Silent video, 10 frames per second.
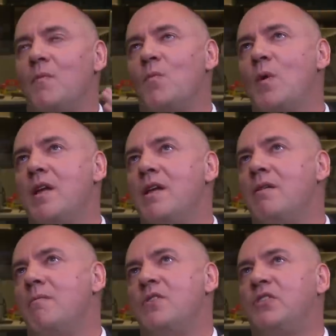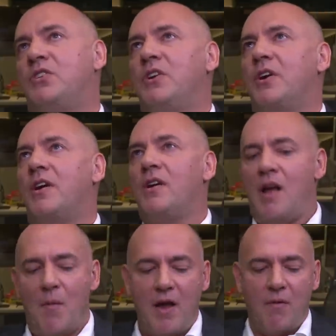we this year,
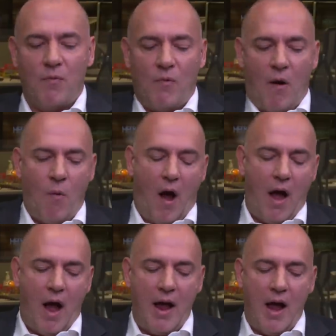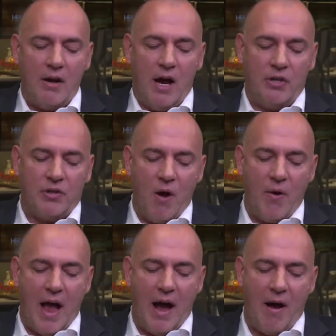I mean, I I
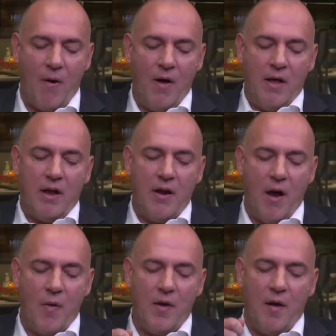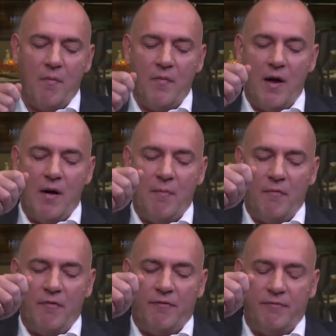showed how, you know, the um,
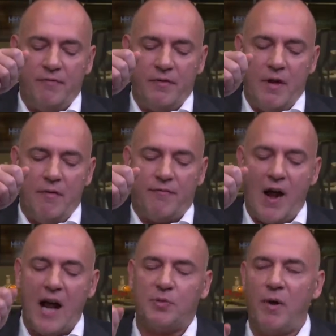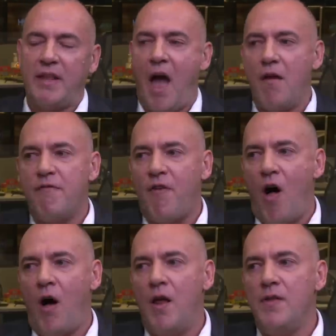the frac spread count had
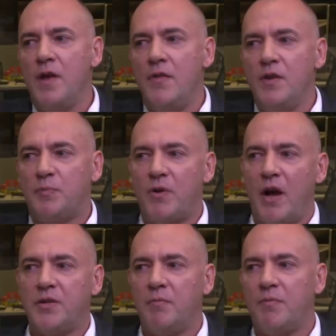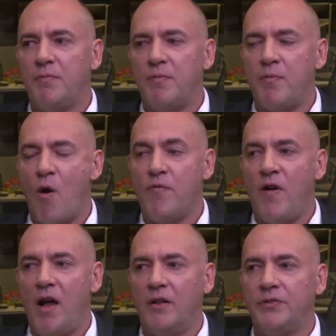fallen in, the, in these production
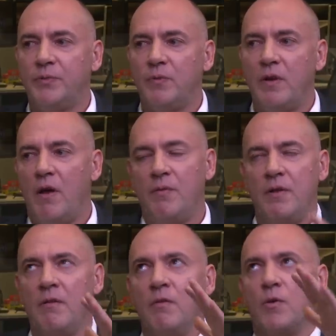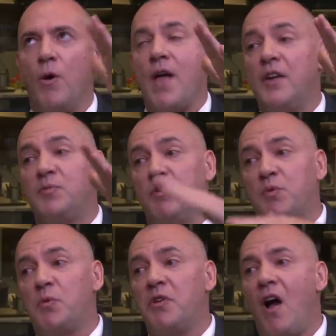profiles, you know, growth estimates
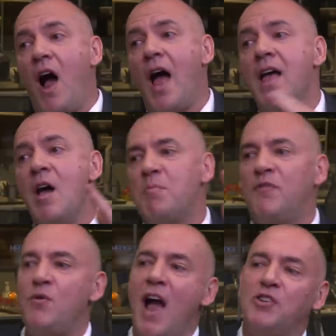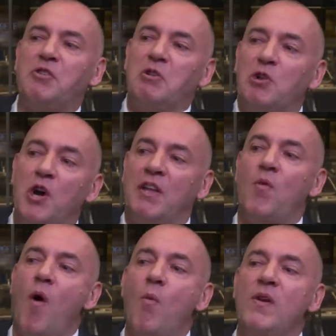were really high. But if you actually look
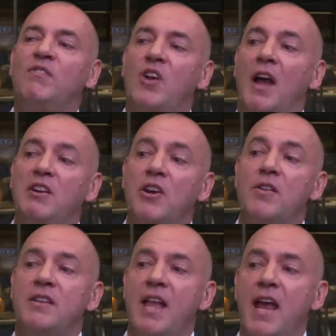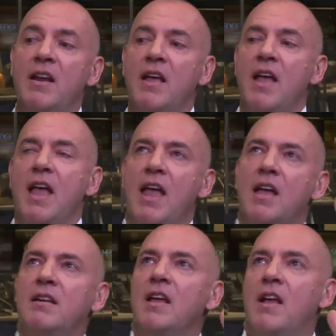at what we've done year to date, mm-hmm.
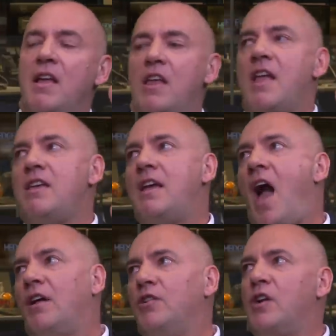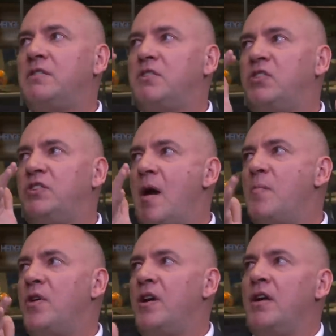and you, you got to look
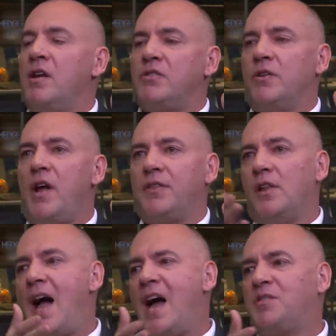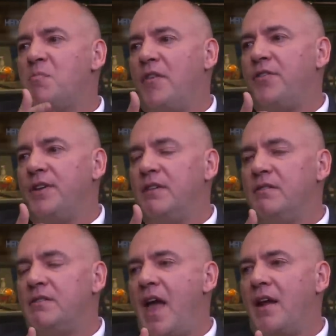December to like the last monthly
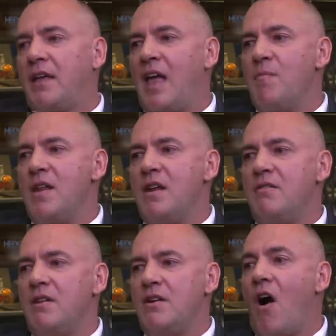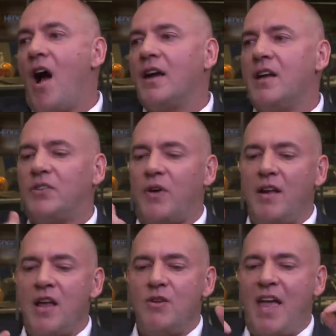data came in, in in August,
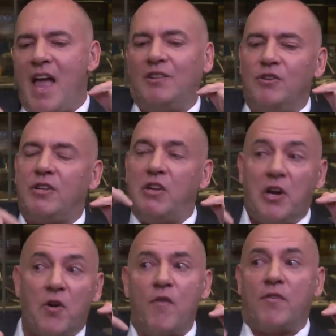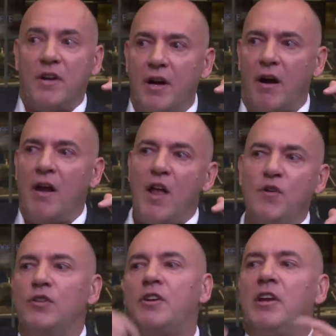right? You can't look year over year. If
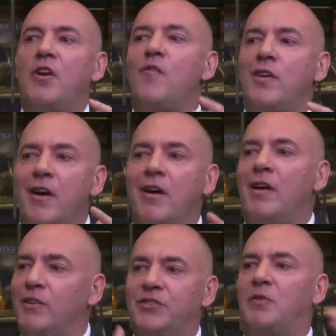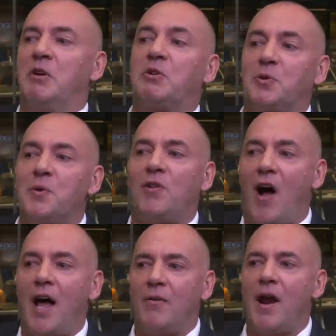you look year over year, it looks like we grew a
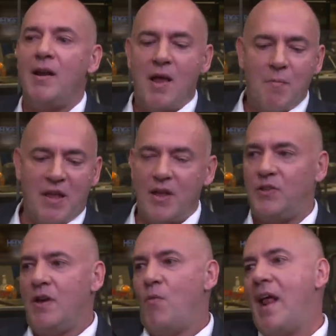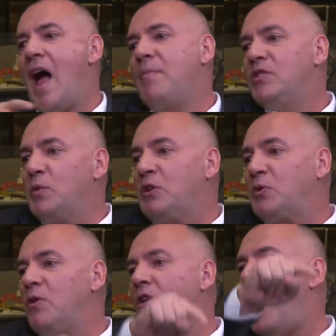lot, yeah. right? Because what happened is we
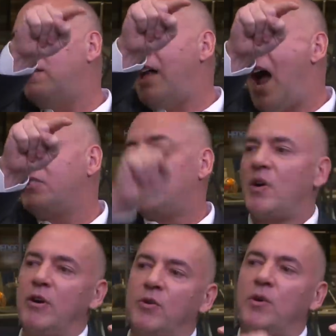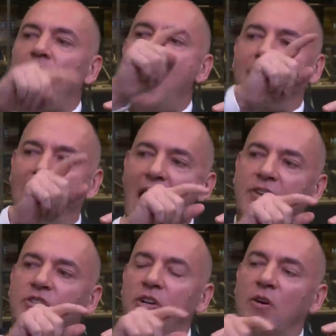grew a lot last year. We grew a lot
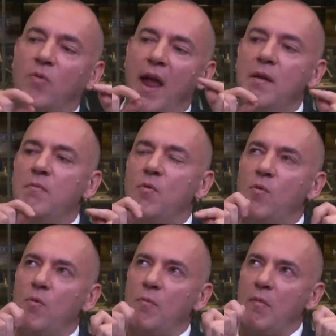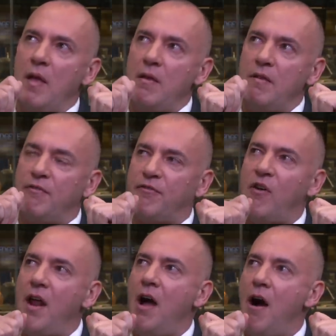last year, right? In
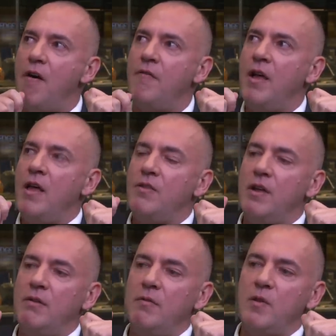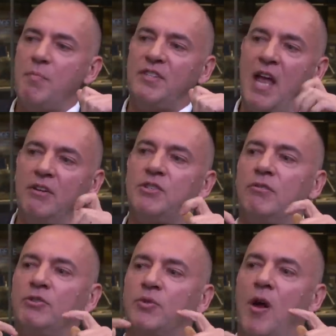front of the, the
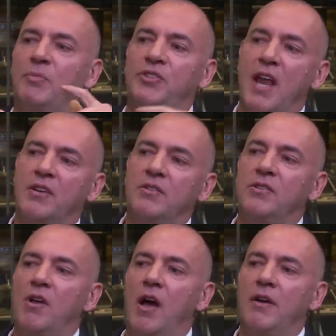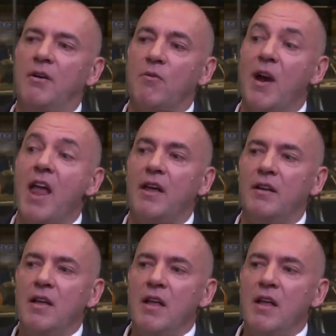potential Trump sanctions on Iran.